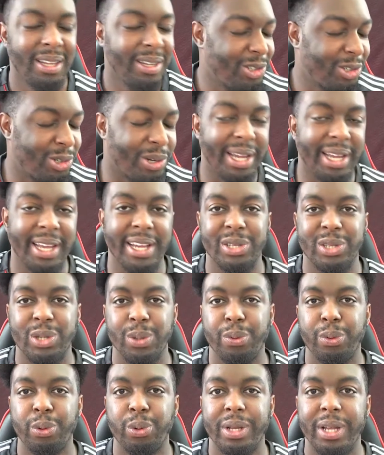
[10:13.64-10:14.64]
Trent gets the
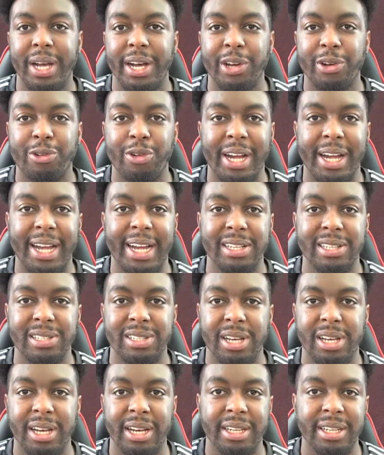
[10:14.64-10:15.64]
ball down the right-hand
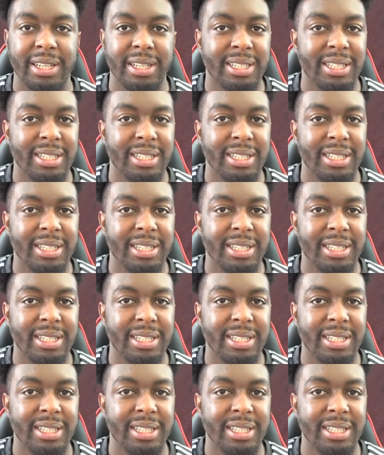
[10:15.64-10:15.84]
side,